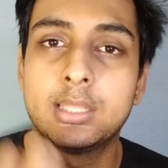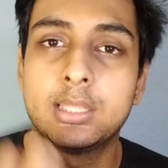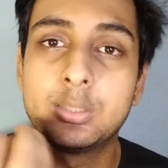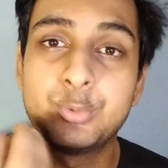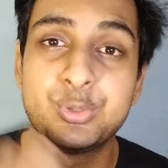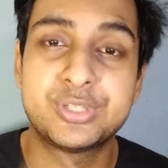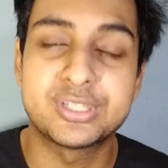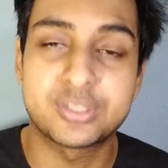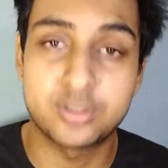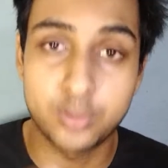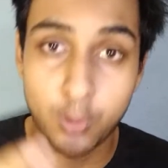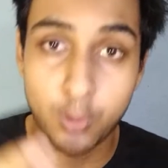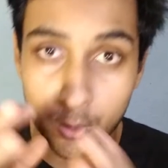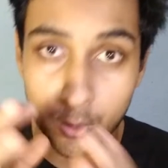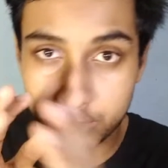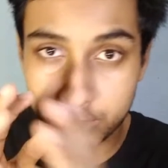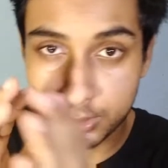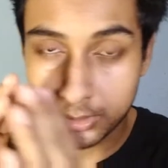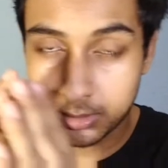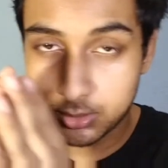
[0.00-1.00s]
which is
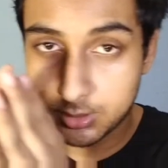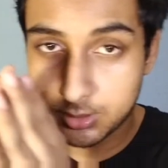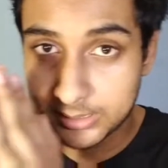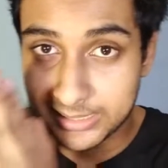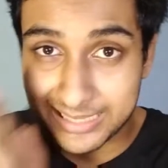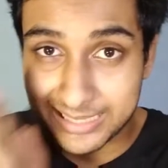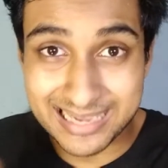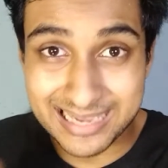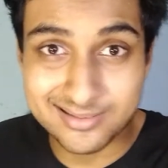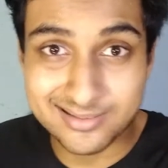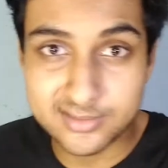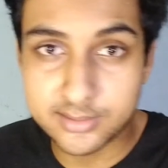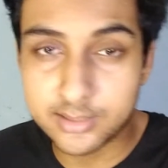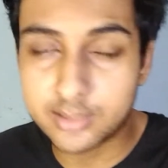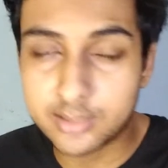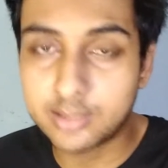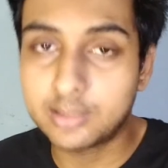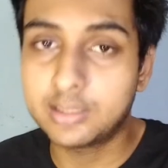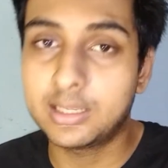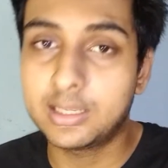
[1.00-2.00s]
not
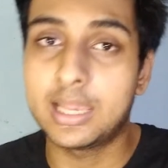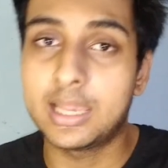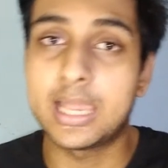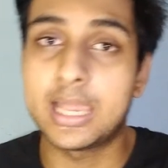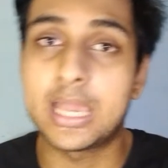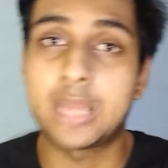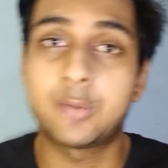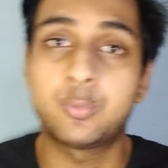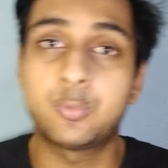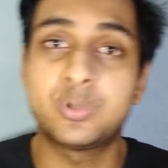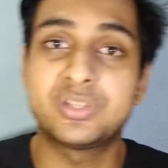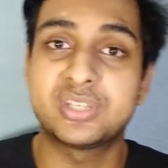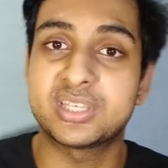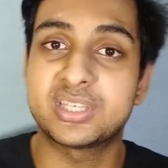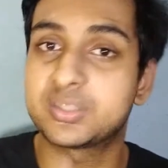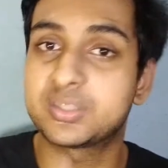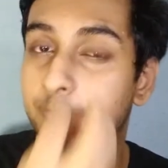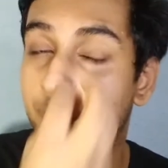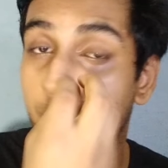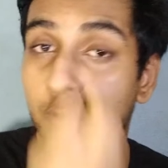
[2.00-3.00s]
cancer and which
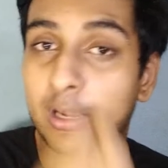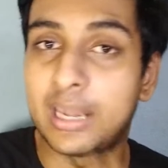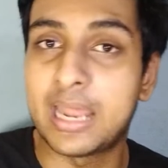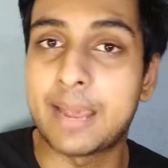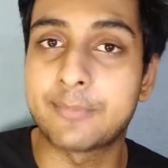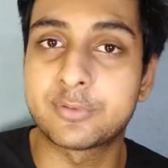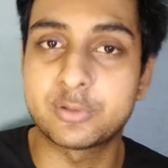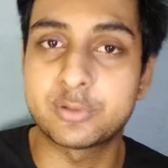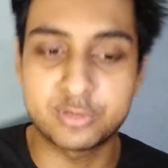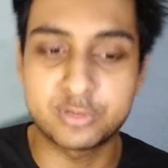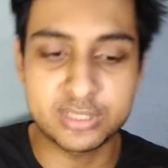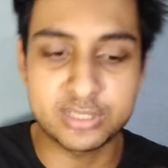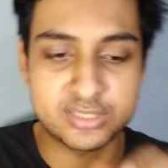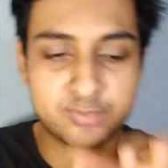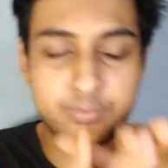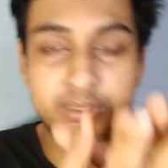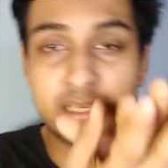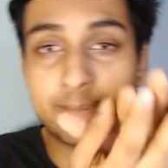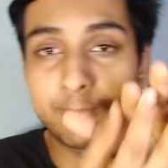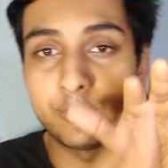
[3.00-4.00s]
is prolapse, which has
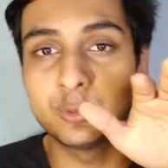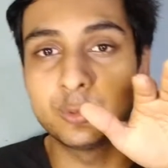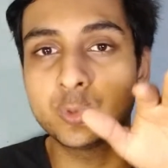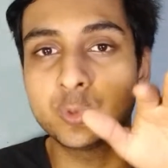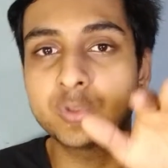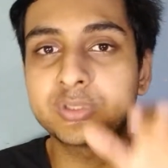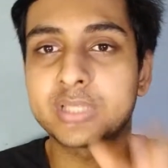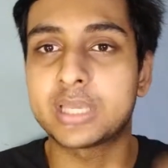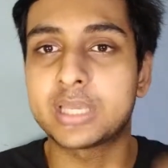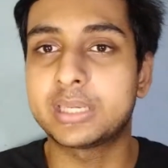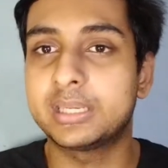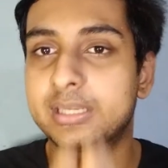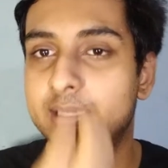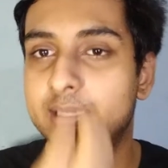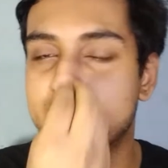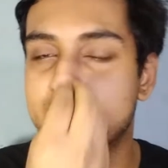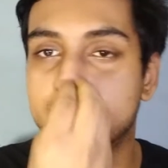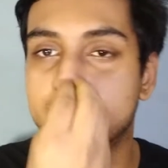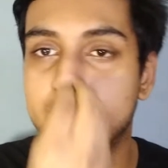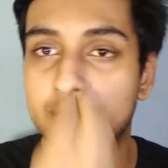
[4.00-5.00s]
become loose and it
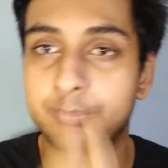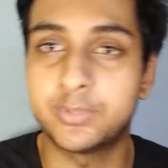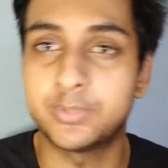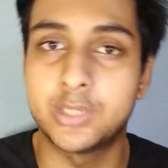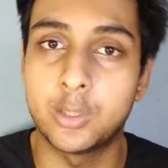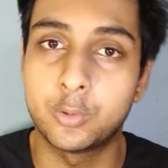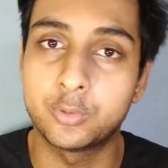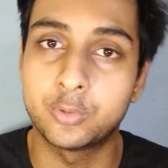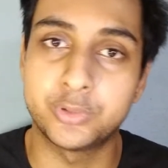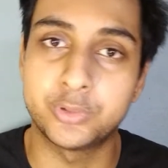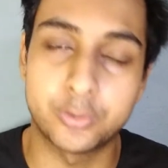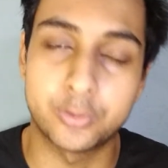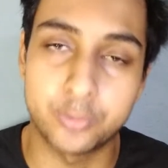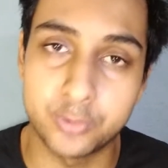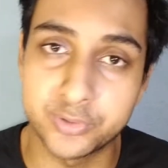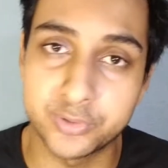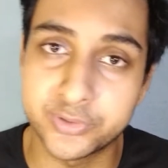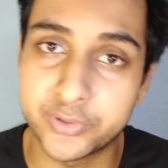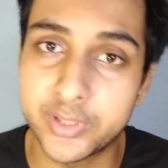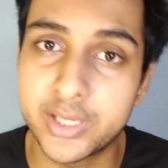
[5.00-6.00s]
has come down to your
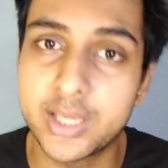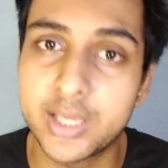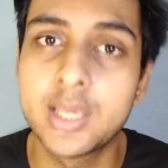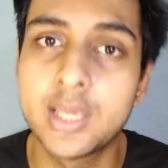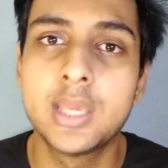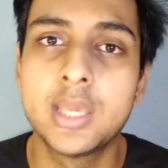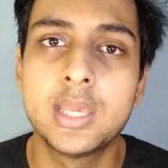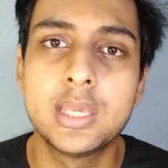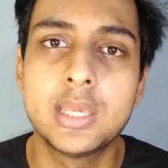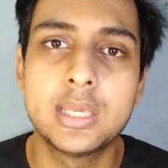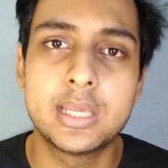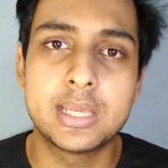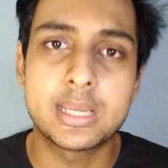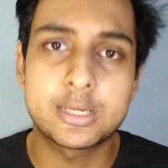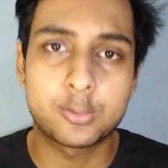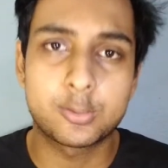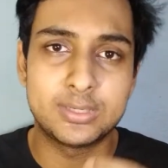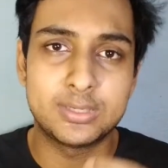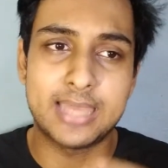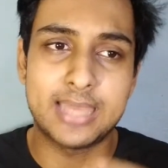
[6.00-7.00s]
nose. Okay,
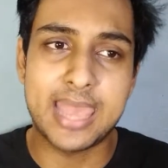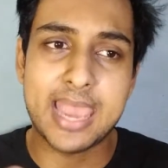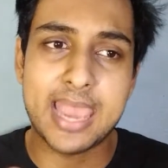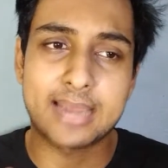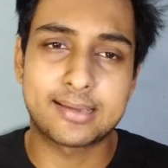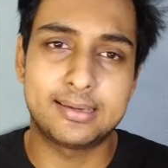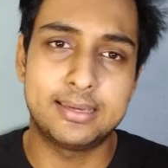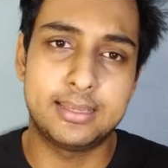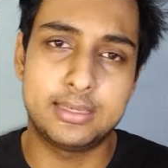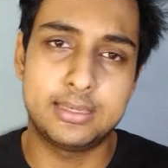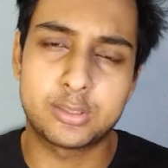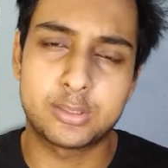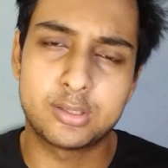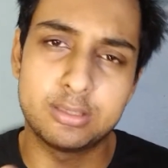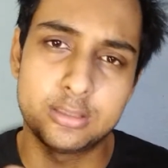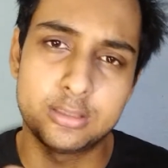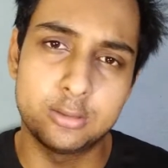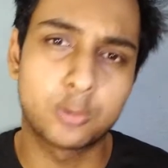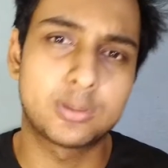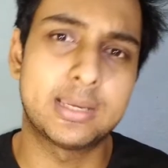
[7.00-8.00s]
it will
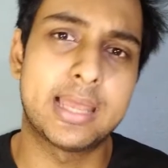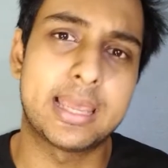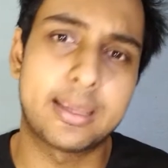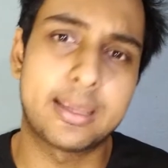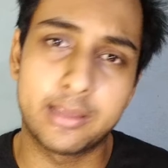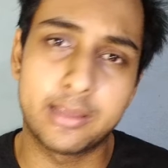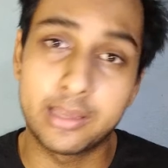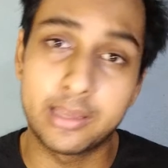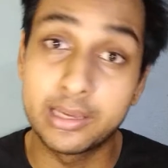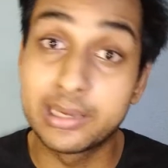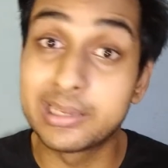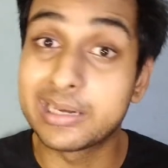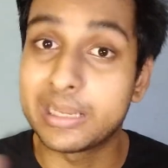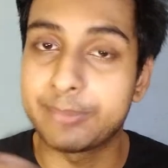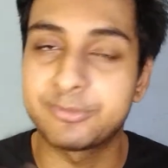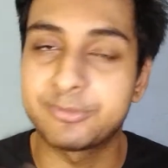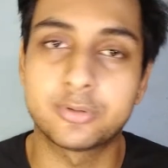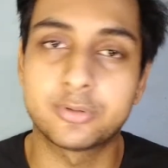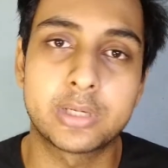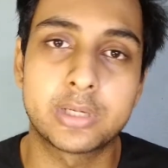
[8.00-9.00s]
look like
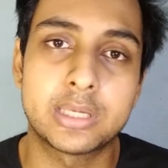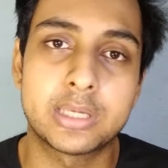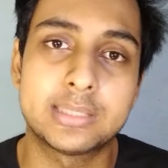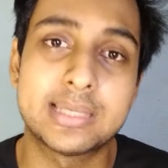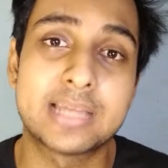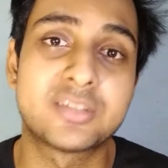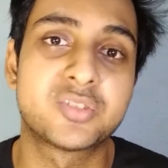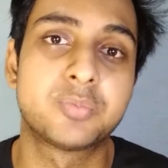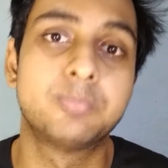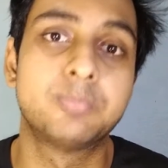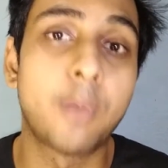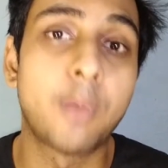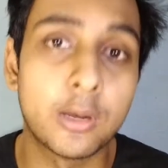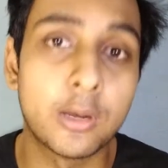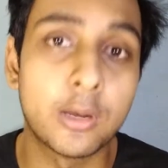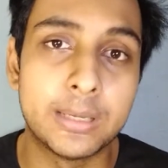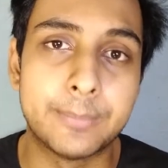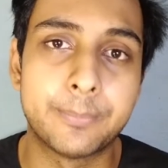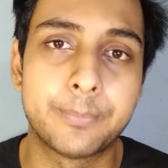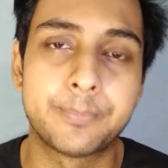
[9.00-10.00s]
grapes. Okay, that's
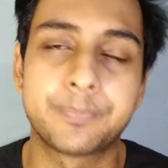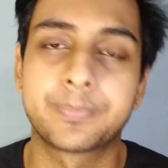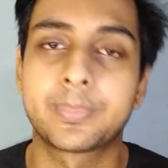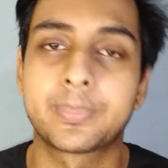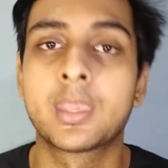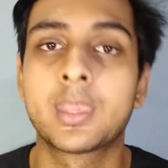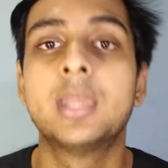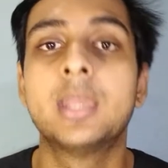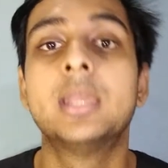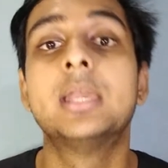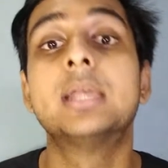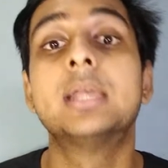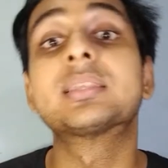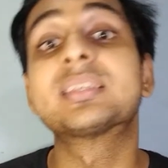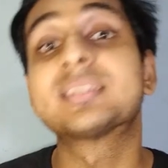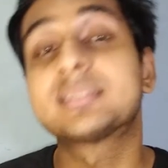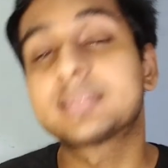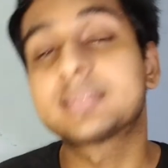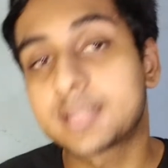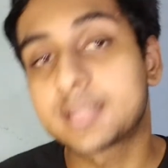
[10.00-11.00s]
polyp.
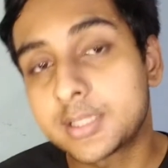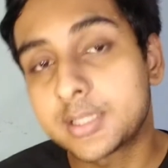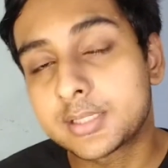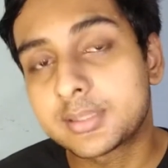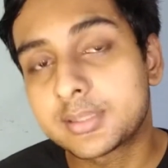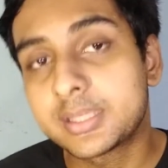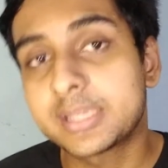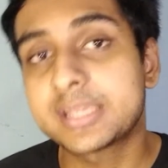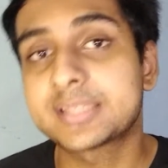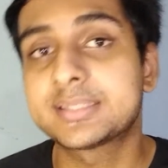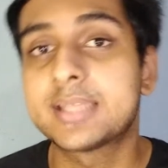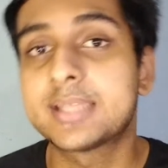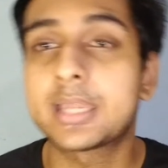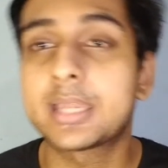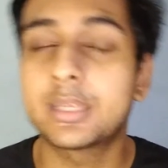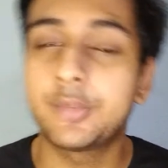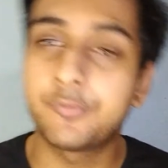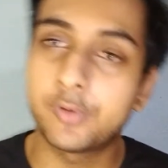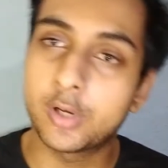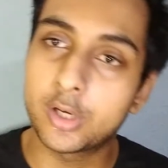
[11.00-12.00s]
The third thing is that
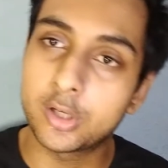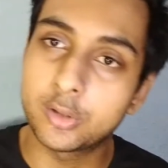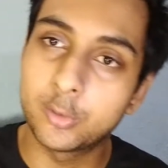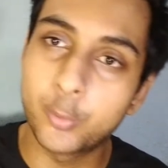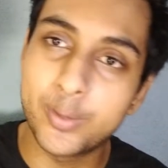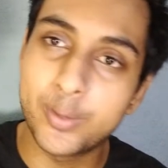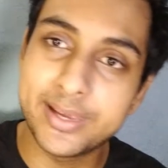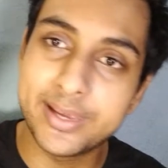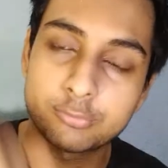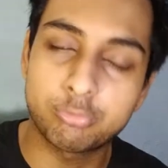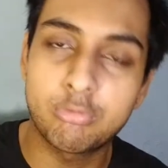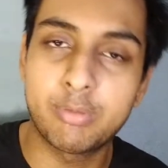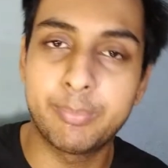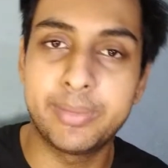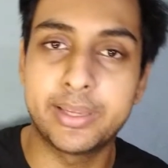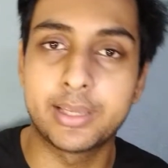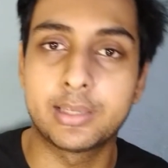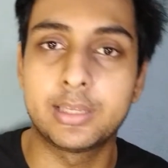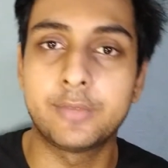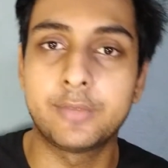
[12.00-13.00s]
if you're doing
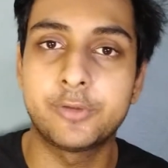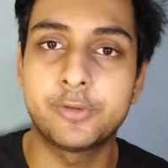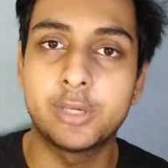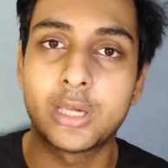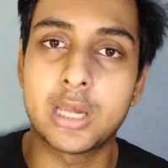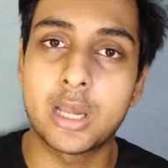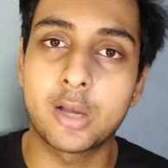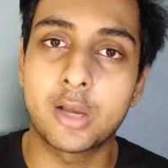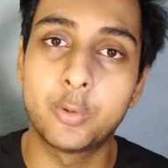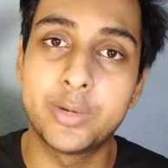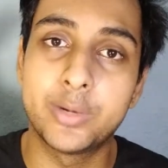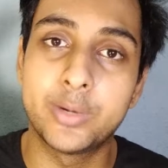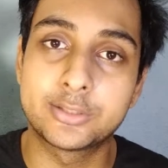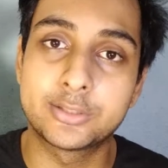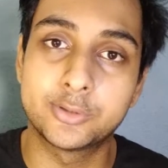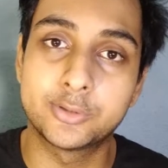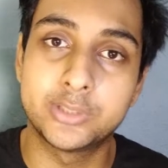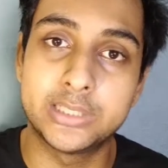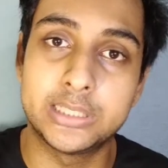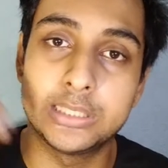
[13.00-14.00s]
swimming, if you are going
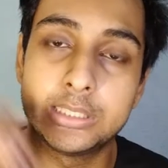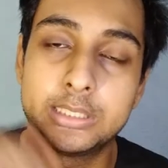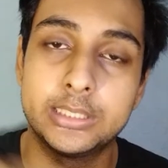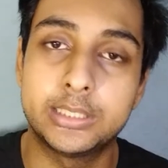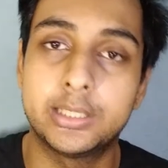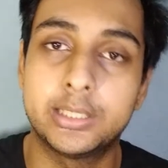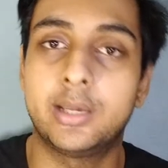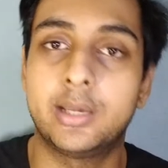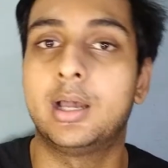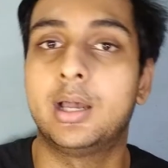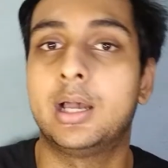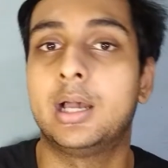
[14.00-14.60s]
to the